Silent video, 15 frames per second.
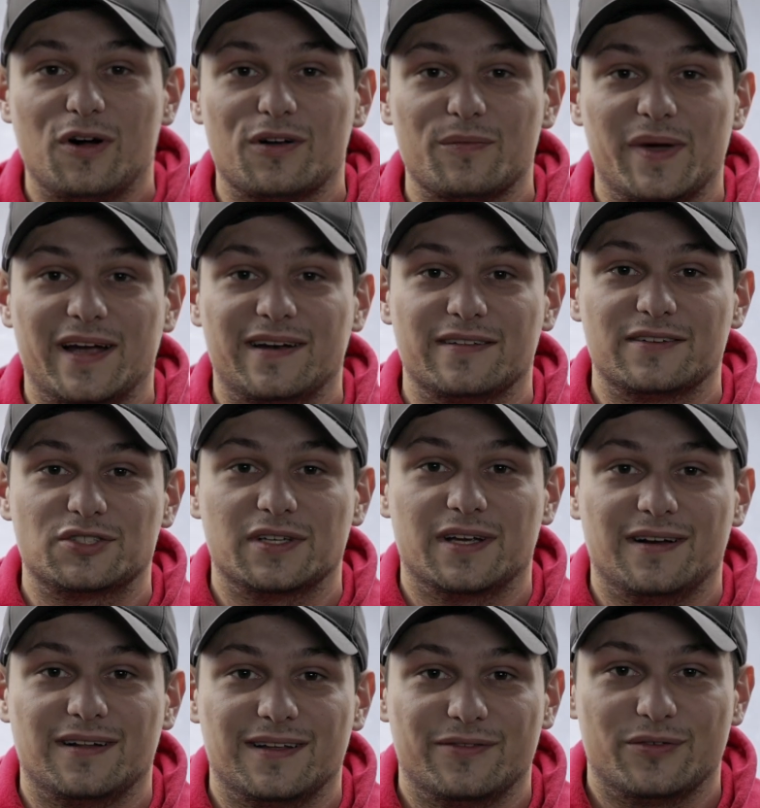Welcome back to the
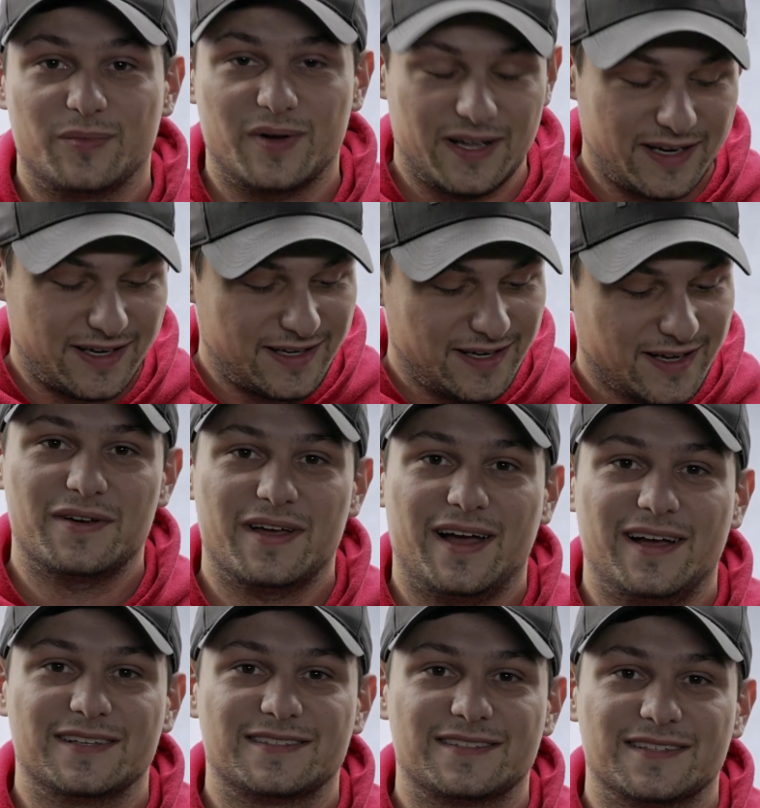channel, everybody. You
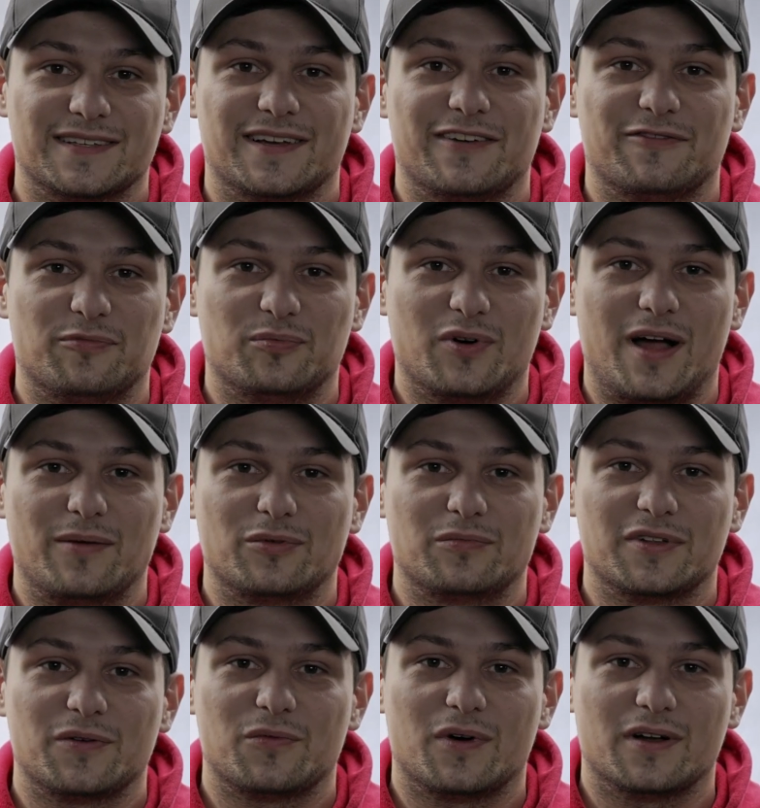guys have
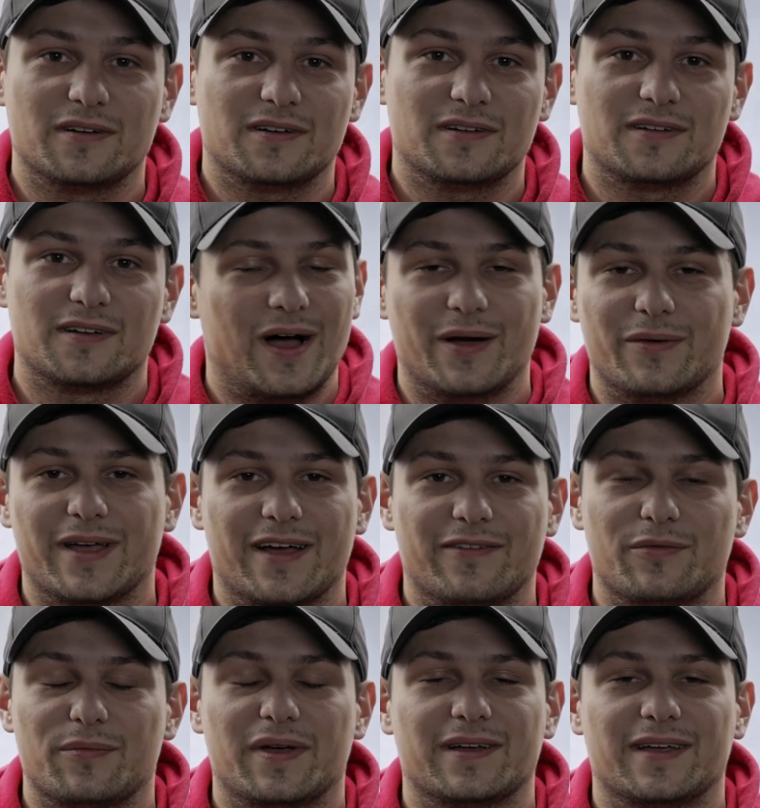probably wondered why we
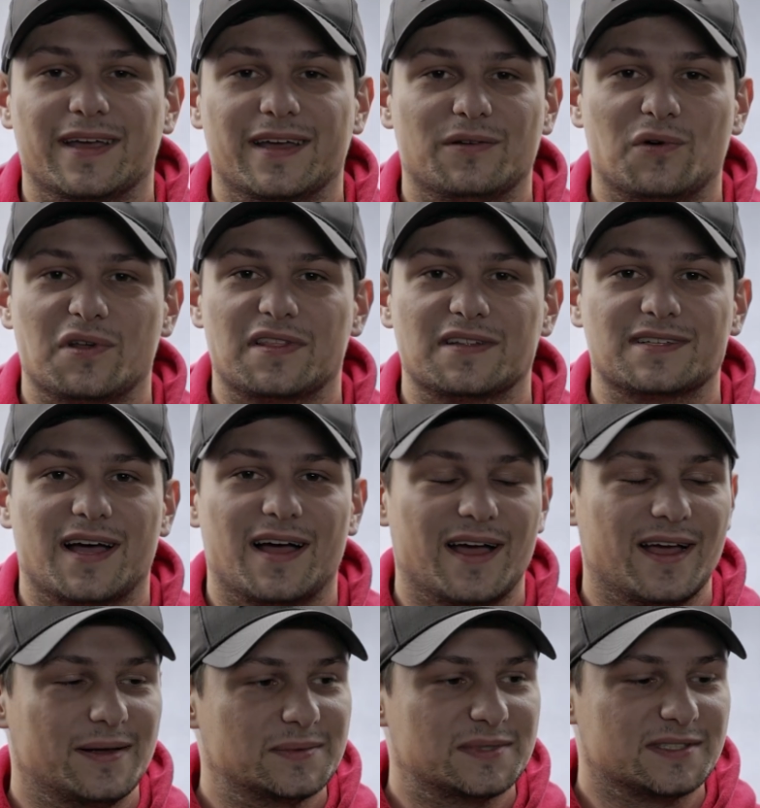haven't been getting with the
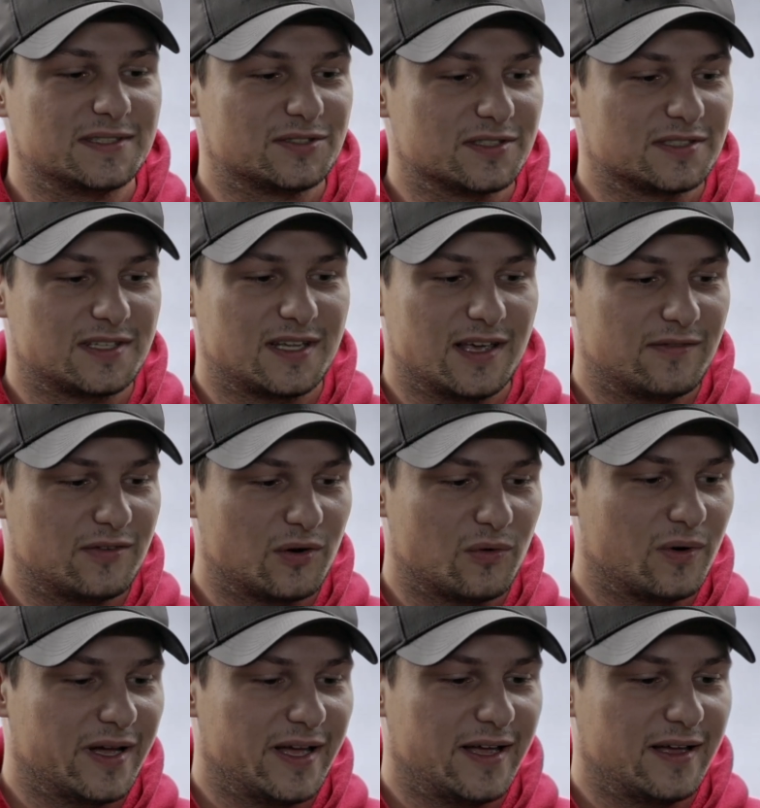times and just giving
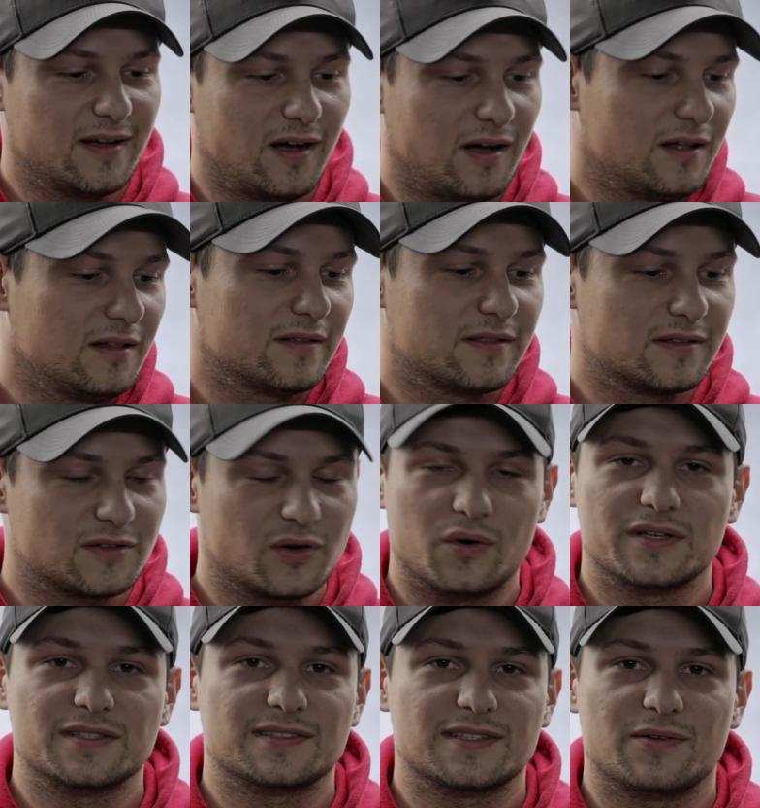away all of the
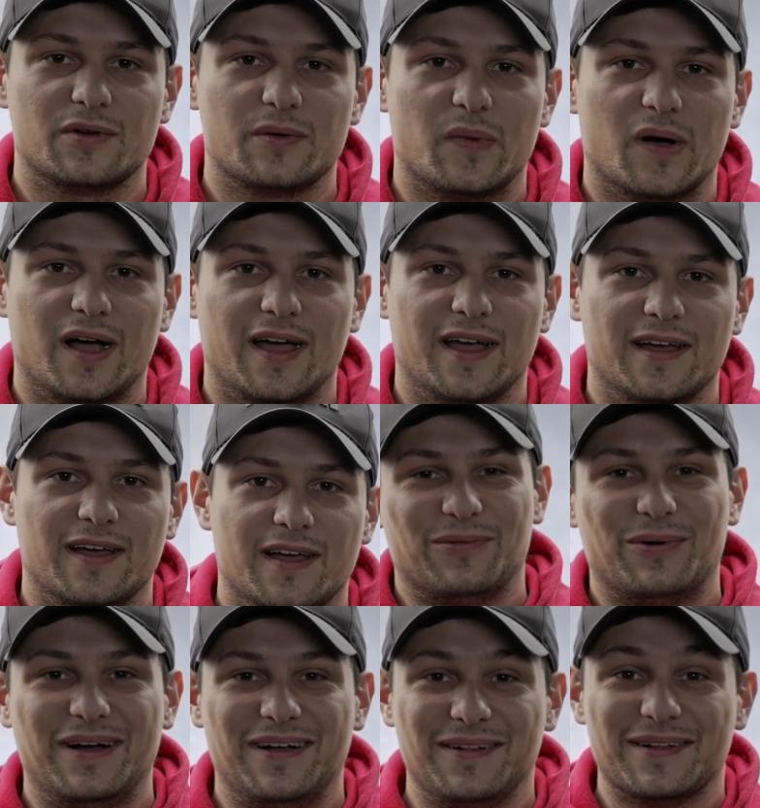toys that we buy.
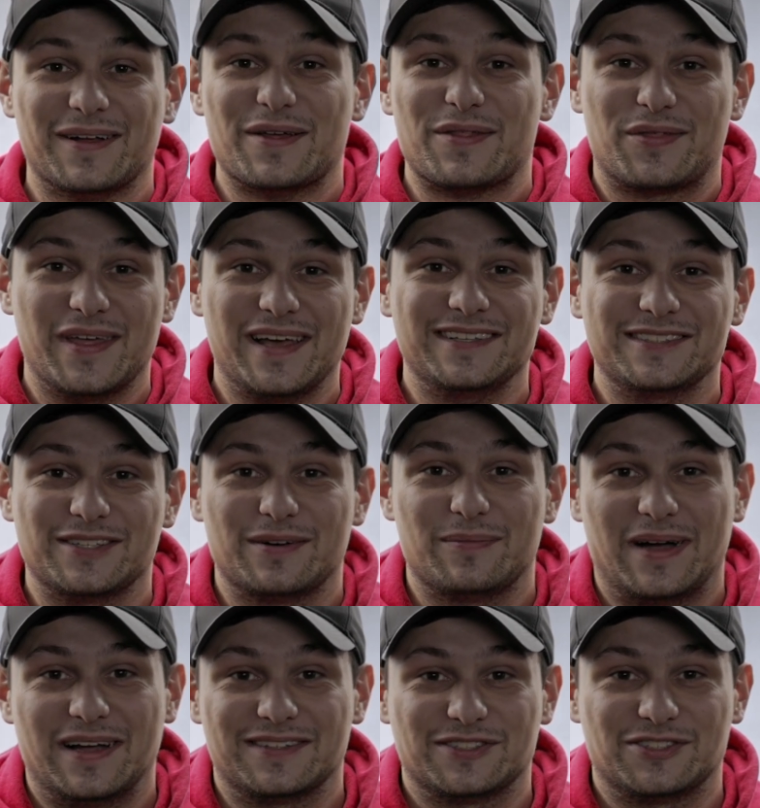Well, things are
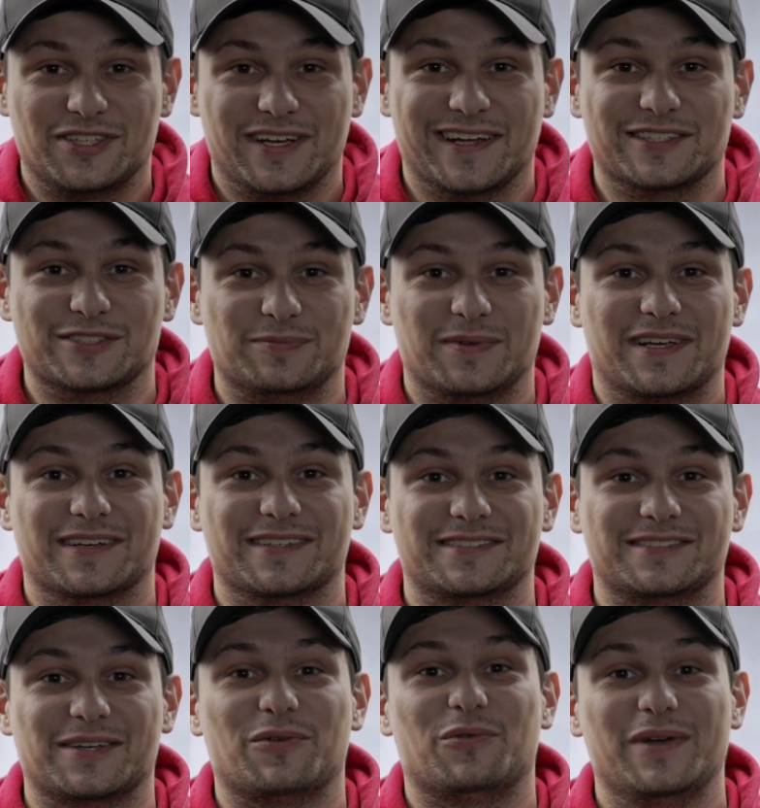about to change
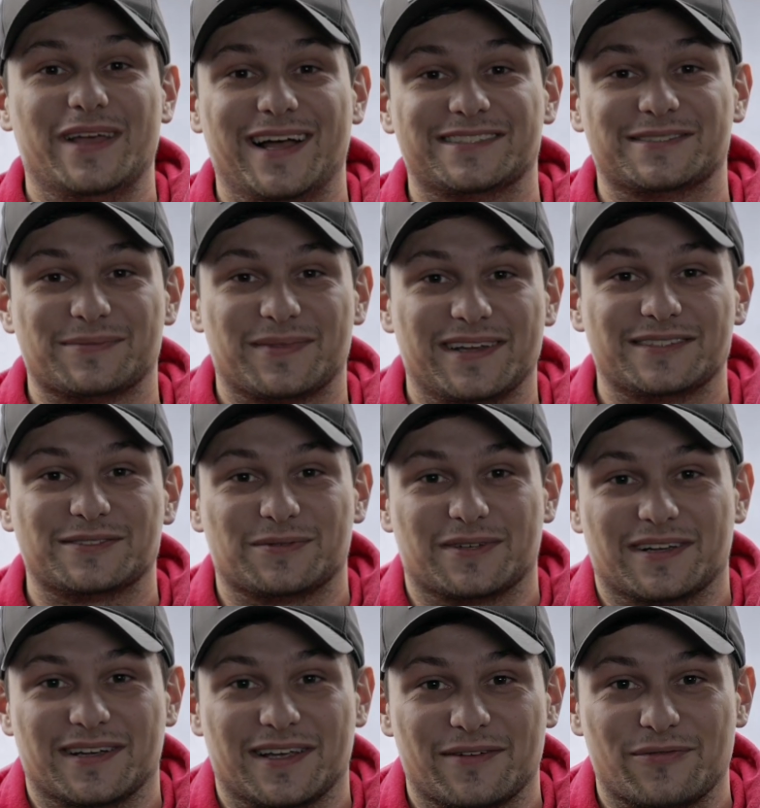because we got some things we're
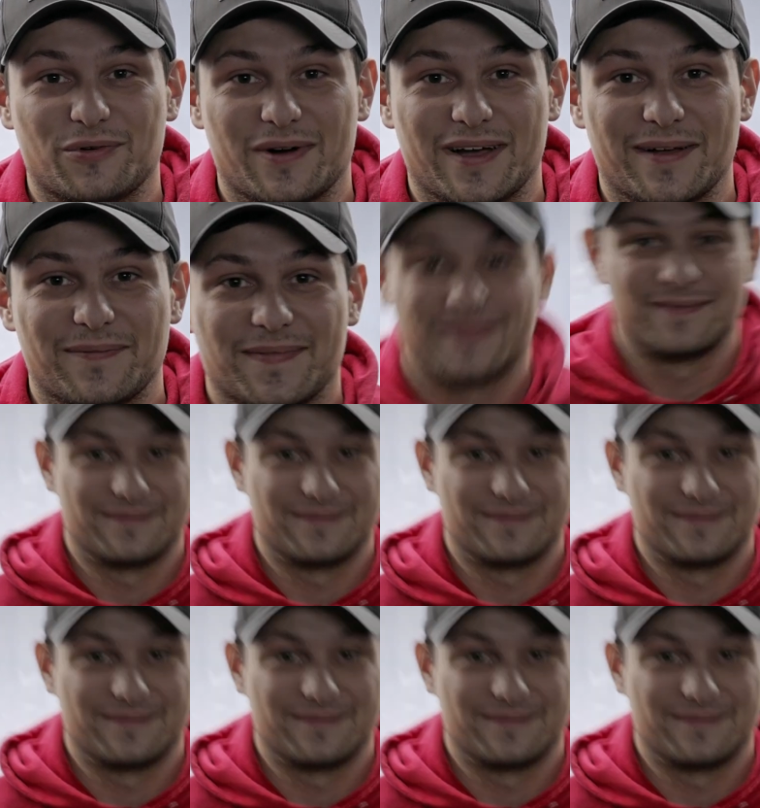gonna give away.